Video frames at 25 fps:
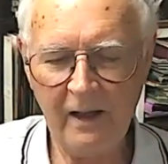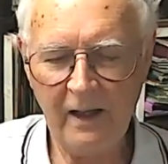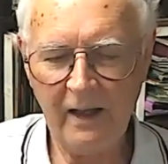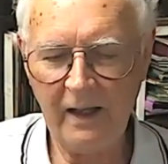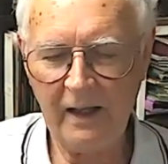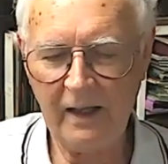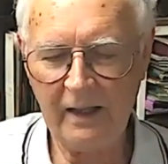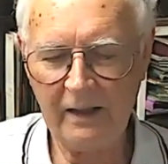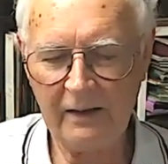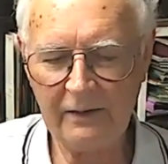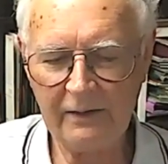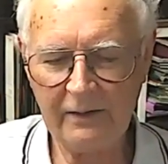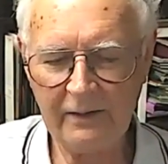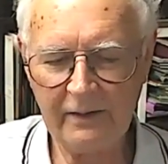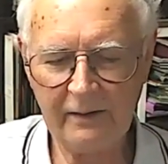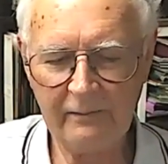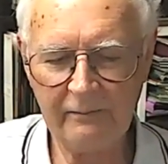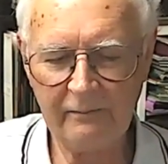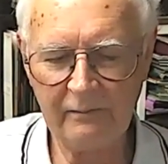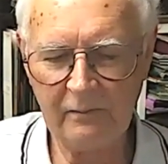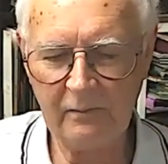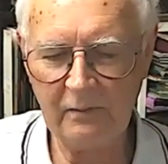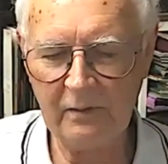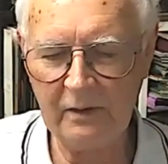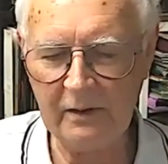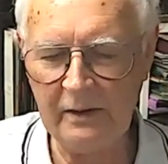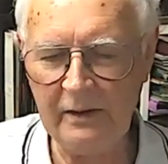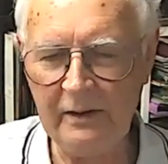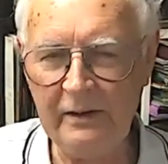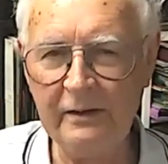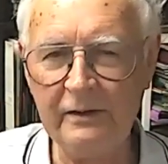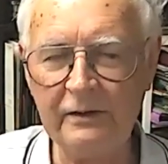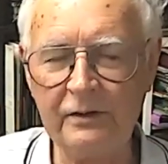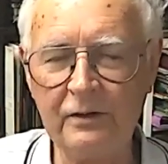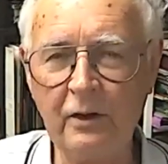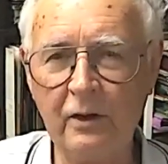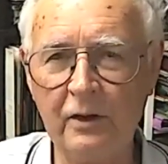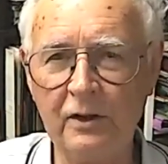And
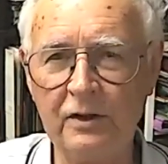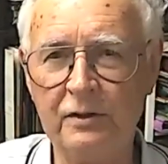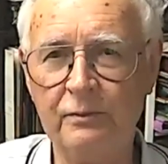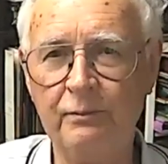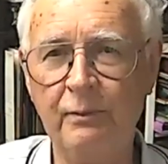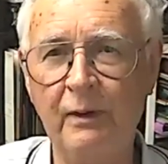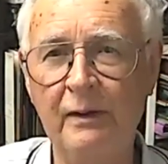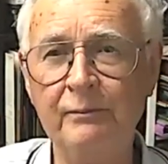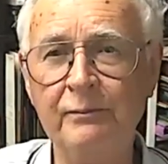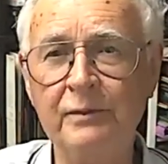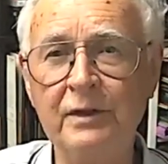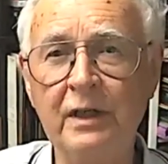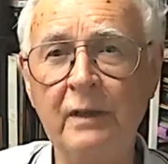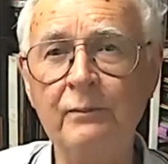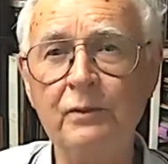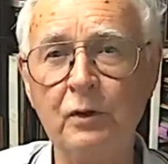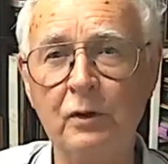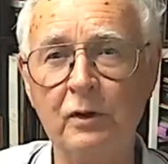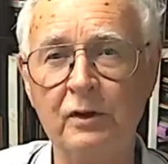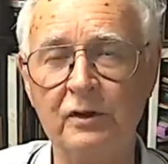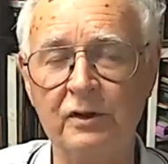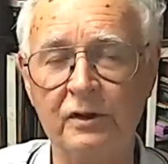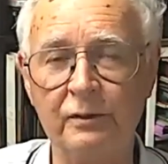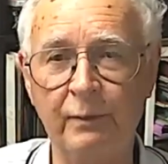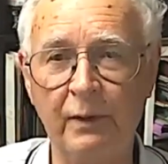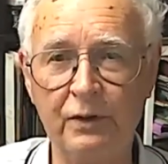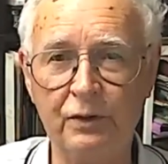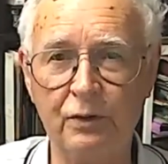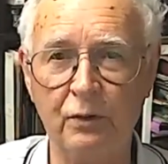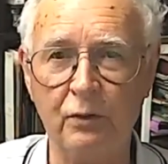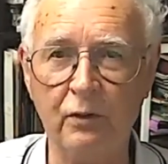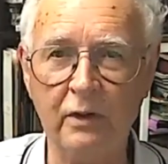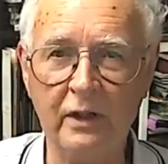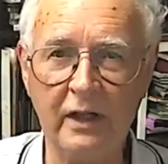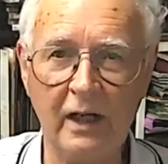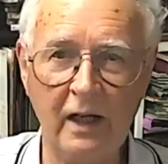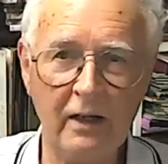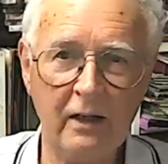it's got some sort of
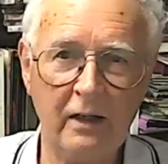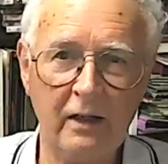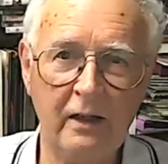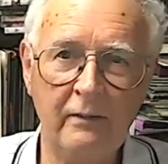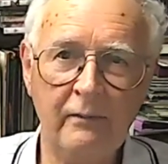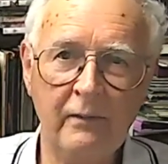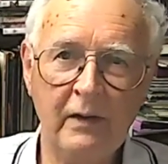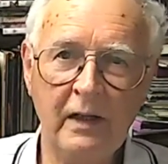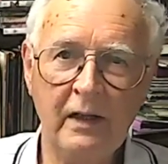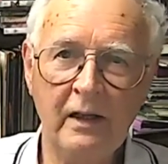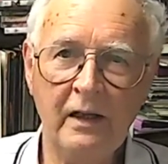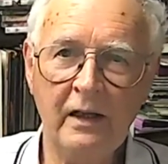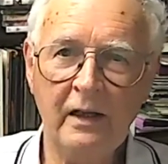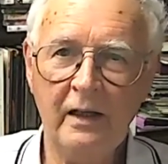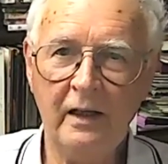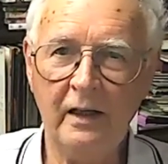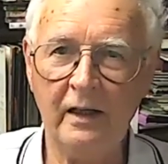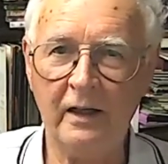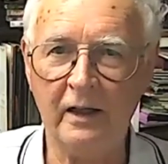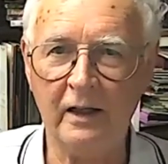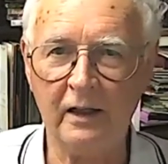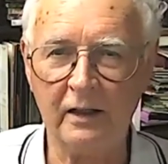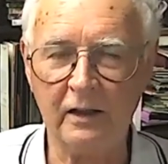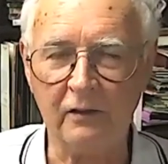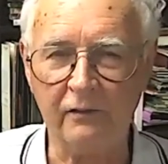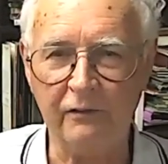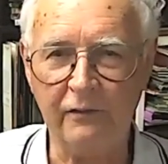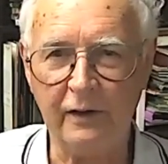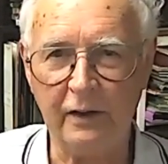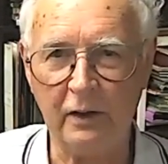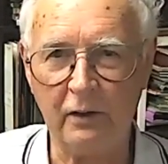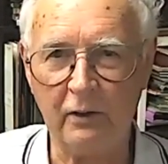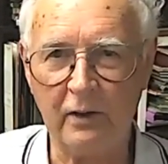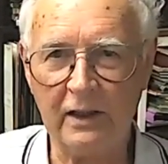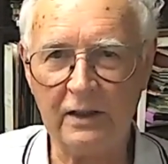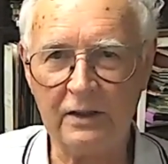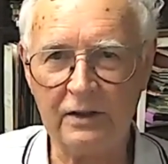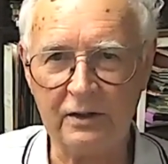special color
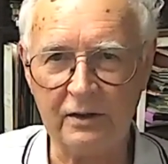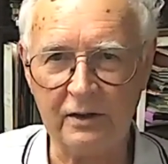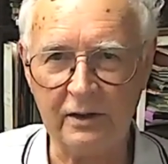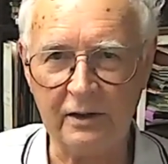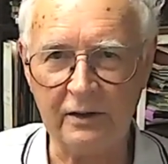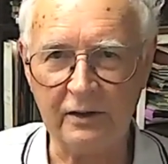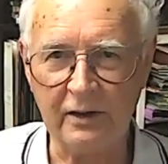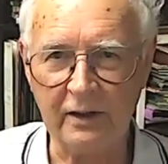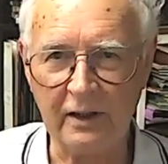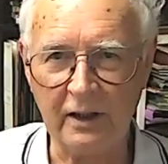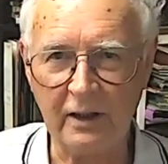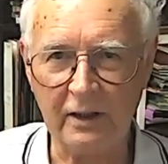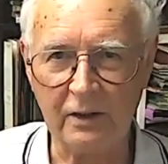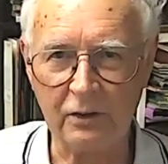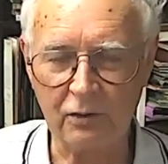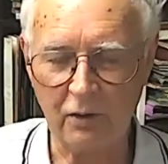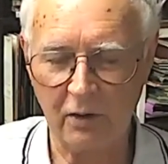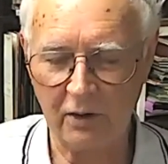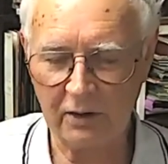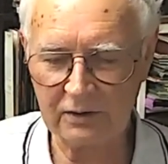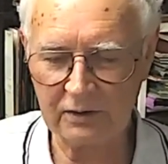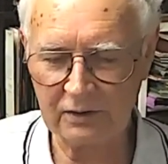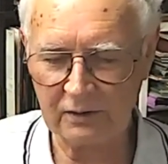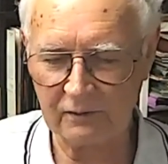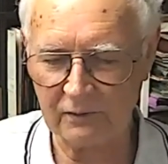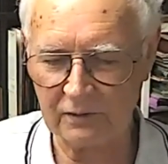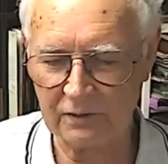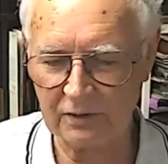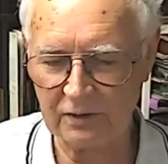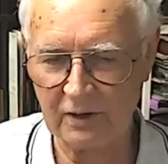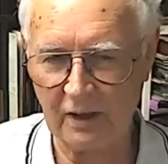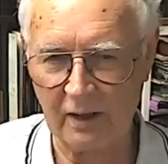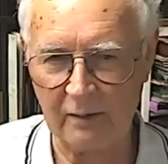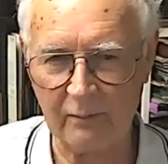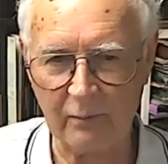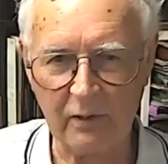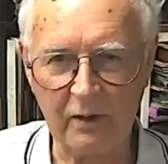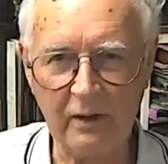configuration in the electronics of this
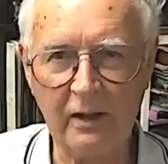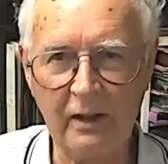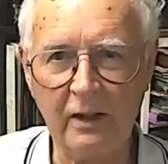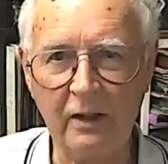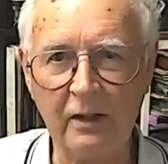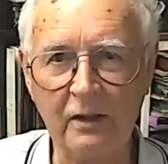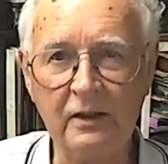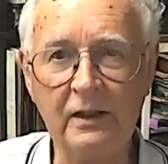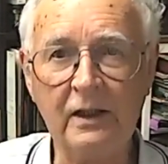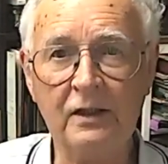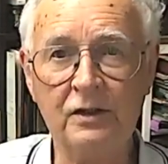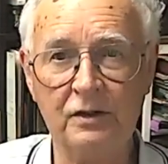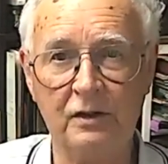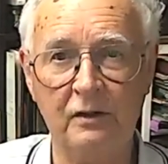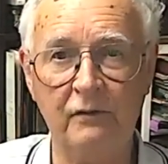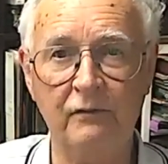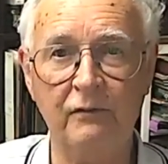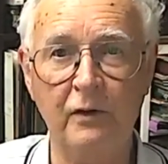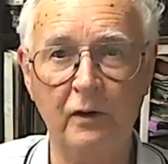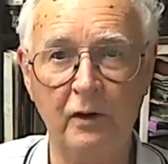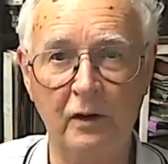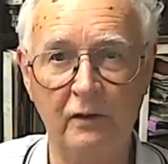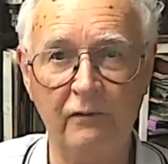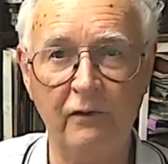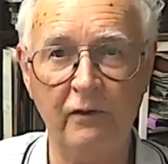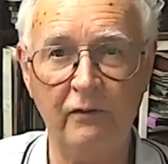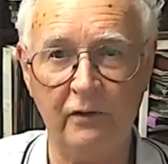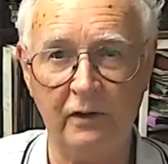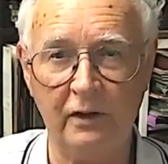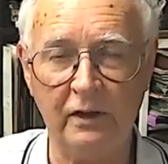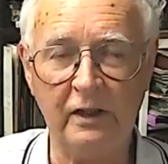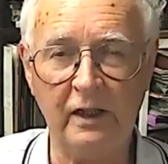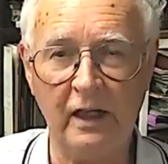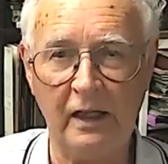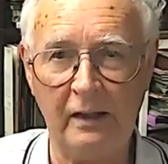camera, and it does give very vivid